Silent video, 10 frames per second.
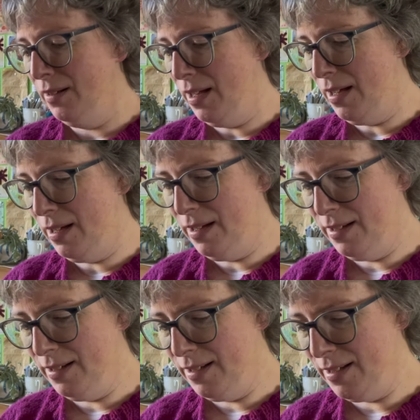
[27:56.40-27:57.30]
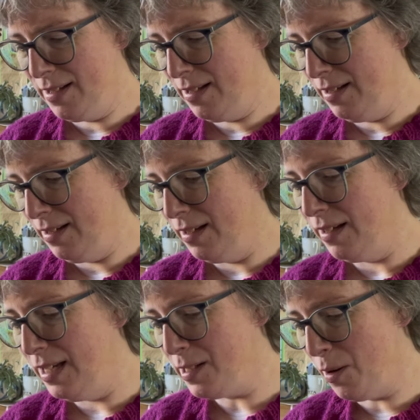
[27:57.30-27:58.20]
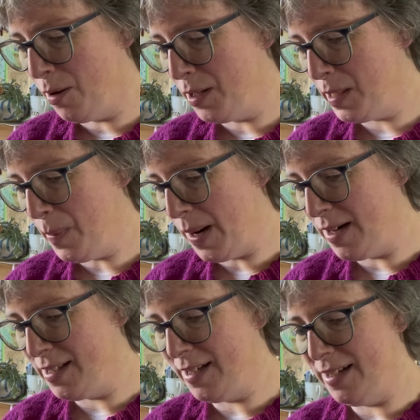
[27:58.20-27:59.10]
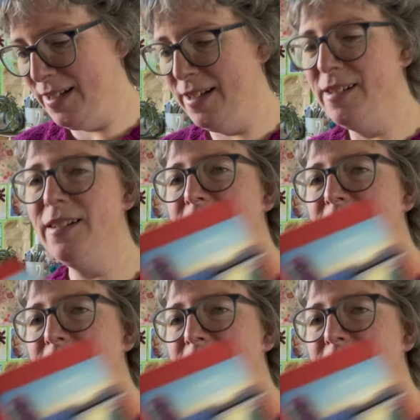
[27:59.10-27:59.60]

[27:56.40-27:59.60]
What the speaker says: And he's a horsey person.